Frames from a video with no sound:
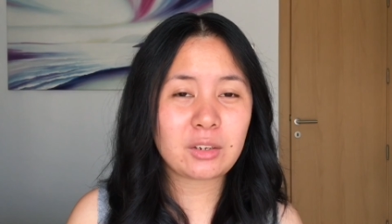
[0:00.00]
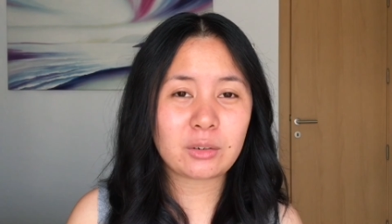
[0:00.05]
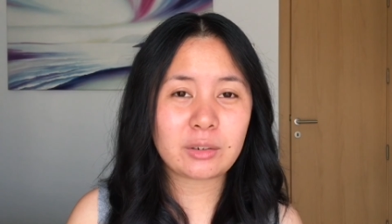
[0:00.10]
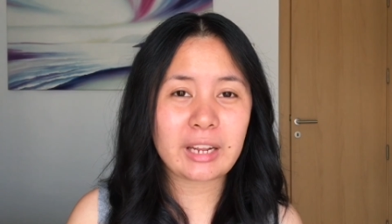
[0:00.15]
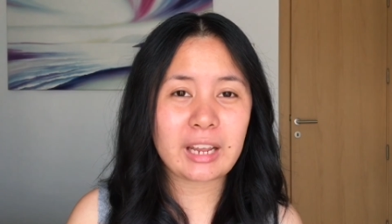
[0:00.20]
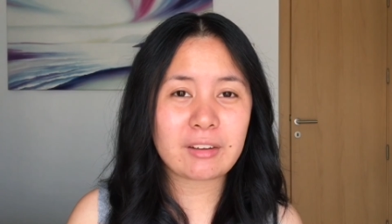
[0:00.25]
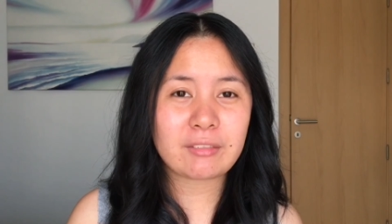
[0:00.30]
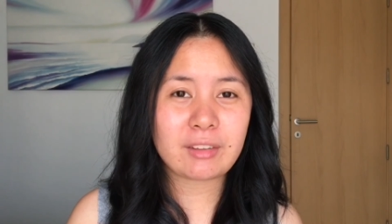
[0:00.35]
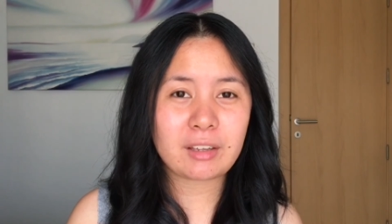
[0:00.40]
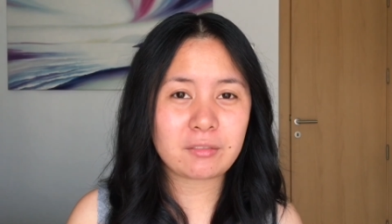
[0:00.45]
don't
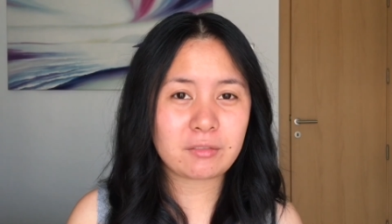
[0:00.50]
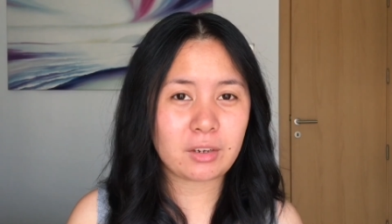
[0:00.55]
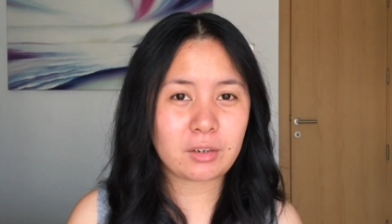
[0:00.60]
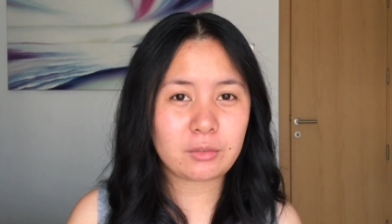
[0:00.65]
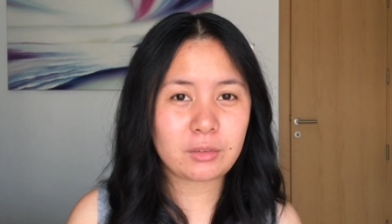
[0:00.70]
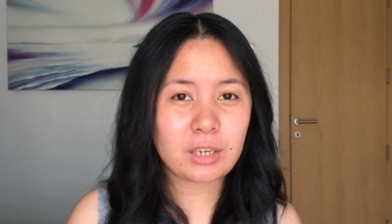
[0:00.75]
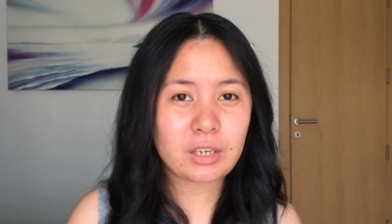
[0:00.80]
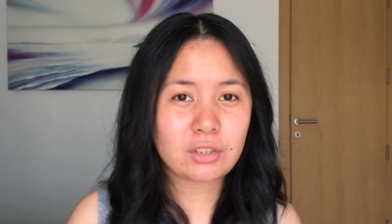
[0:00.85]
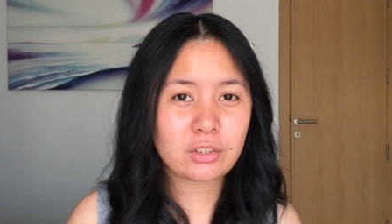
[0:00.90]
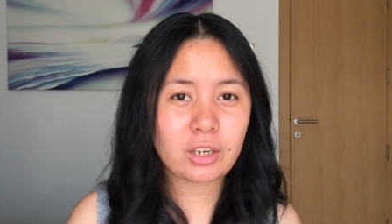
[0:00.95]
have that
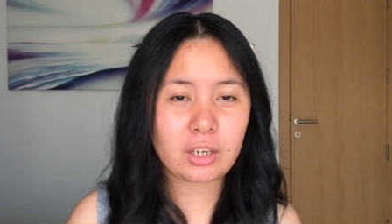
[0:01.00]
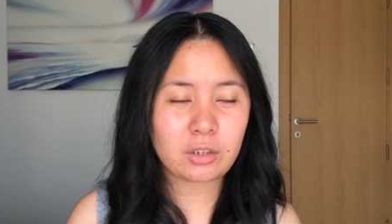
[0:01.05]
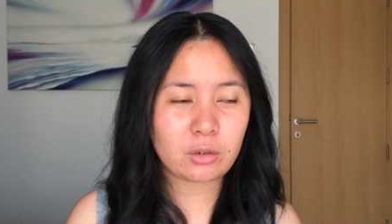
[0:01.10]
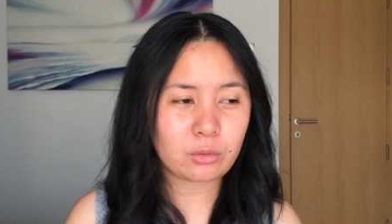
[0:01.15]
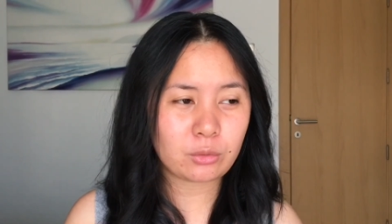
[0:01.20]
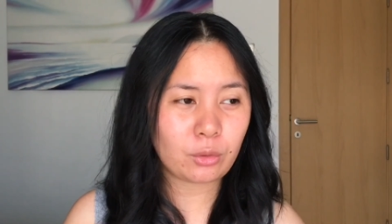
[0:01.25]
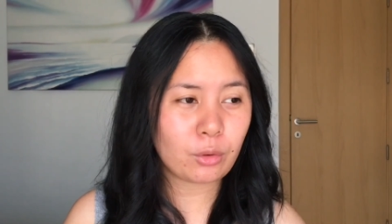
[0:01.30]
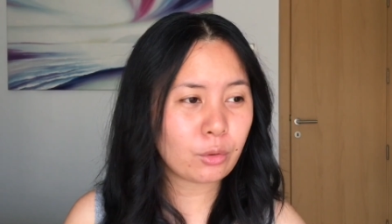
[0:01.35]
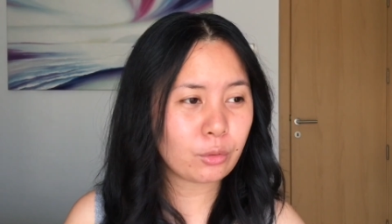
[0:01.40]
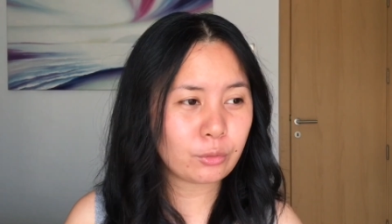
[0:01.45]
foundation. I
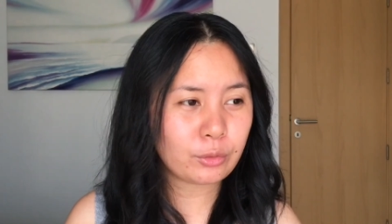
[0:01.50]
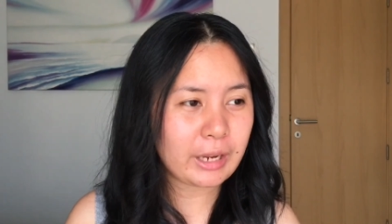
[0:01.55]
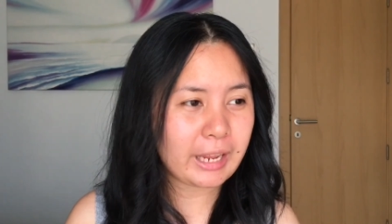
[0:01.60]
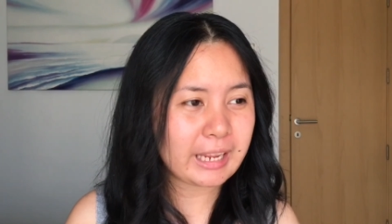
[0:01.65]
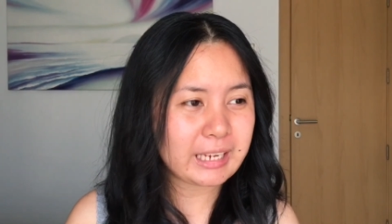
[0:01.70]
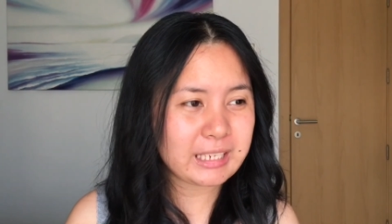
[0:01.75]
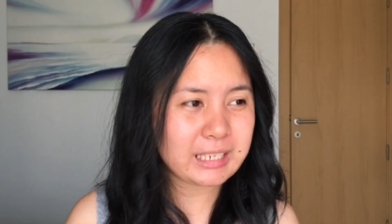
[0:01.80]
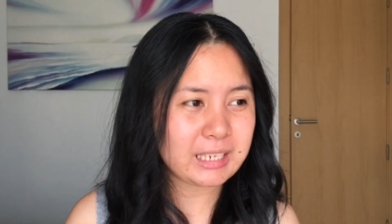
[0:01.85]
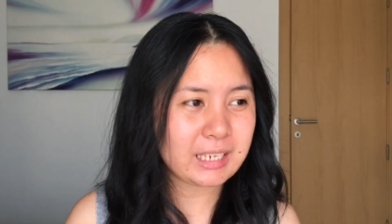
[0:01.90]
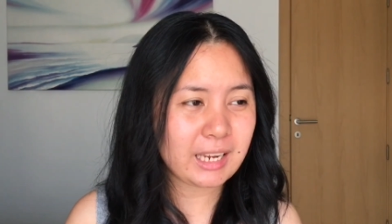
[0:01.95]
don't own
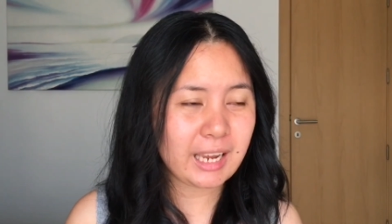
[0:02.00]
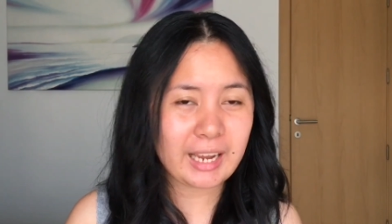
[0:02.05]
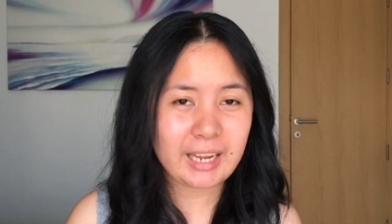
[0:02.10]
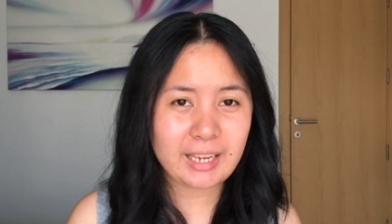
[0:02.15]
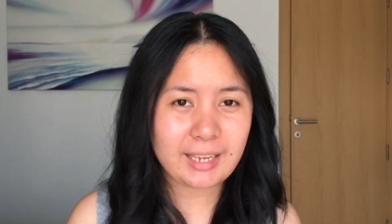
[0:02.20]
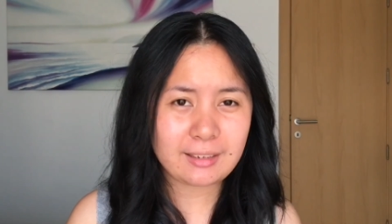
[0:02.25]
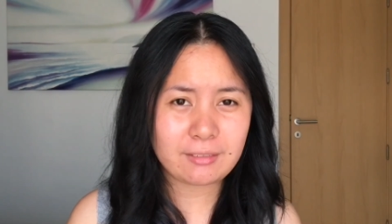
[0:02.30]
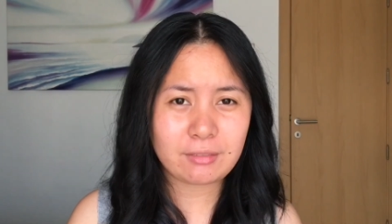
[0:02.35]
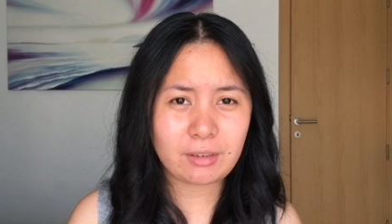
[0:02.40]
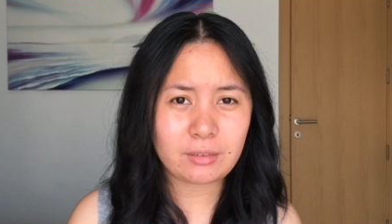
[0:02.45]
any
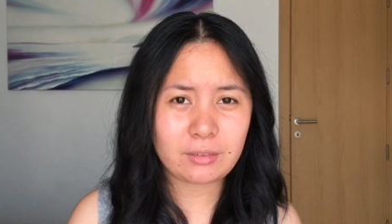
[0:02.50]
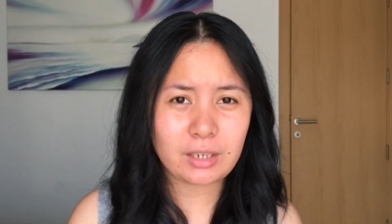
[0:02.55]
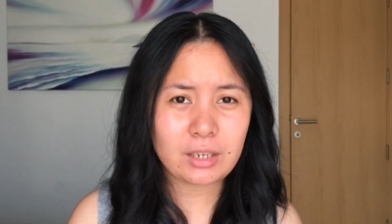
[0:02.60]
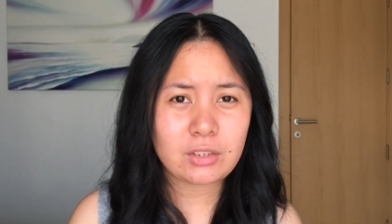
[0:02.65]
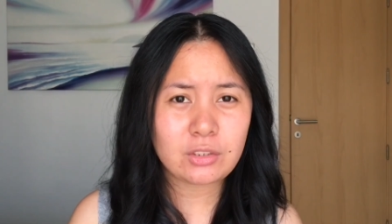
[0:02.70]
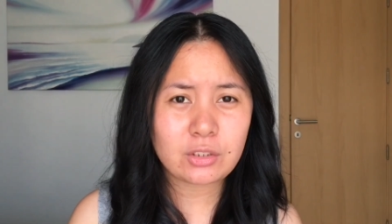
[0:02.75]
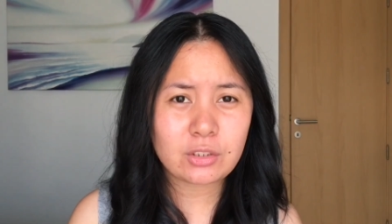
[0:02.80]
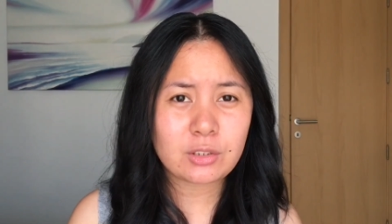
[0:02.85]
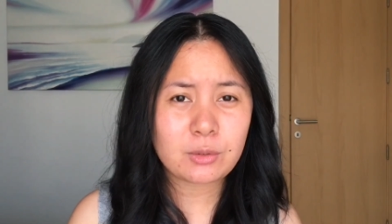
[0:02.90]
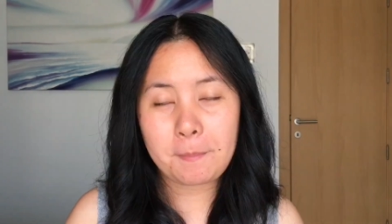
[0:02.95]
high-end
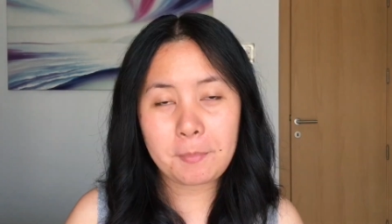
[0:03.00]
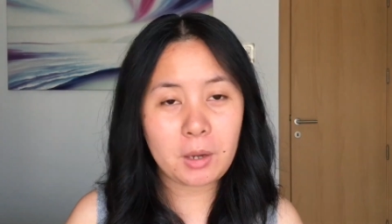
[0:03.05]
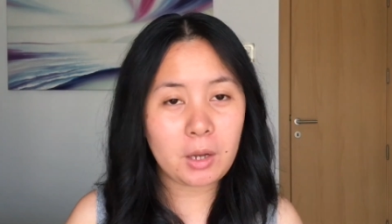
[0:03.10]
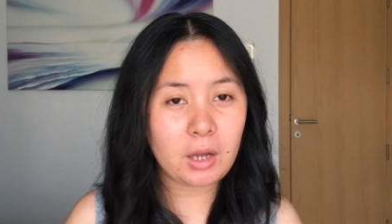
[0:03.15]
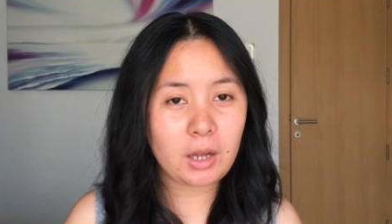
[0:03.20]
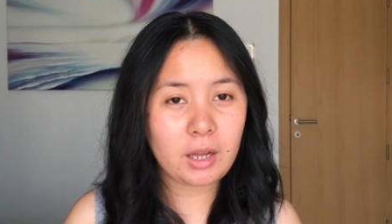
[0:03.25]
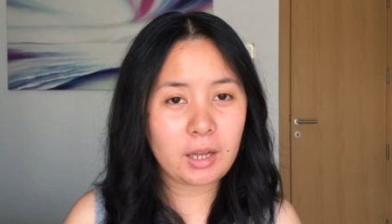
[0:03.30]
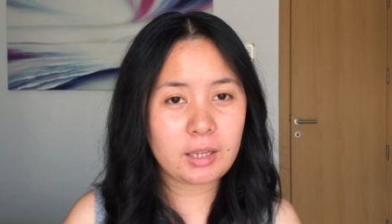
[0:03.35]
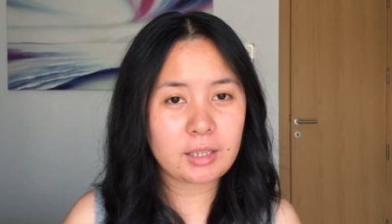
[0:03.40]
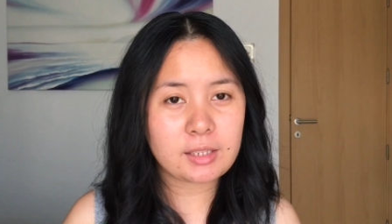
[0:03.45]
foundations,
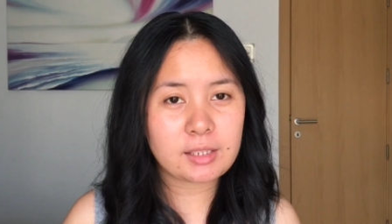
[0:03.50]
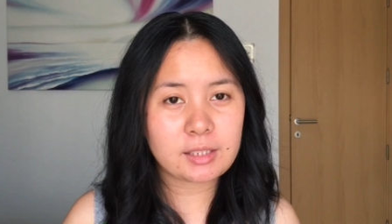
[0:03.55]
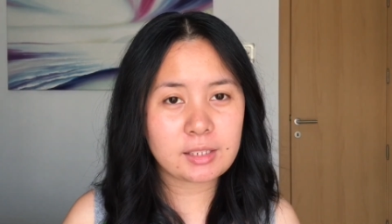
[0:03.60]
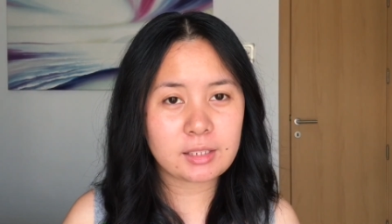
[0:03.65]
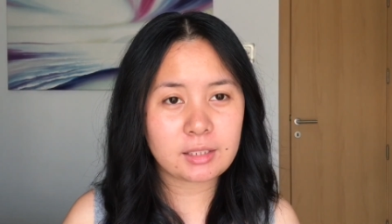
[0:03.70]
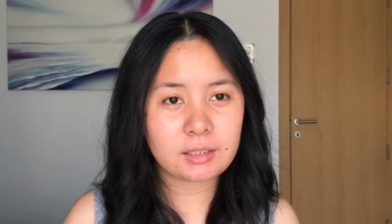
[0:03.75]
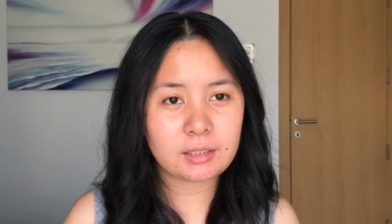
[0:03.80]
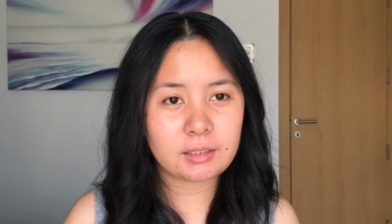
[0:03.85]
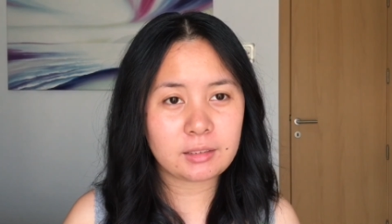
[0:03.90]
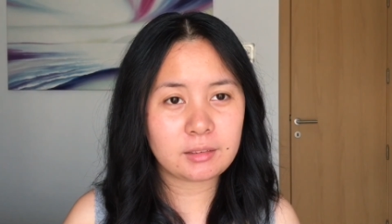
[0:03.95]

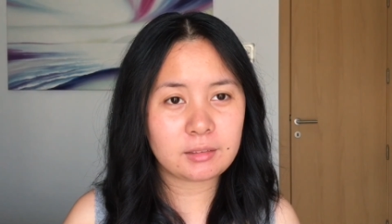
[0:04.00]
but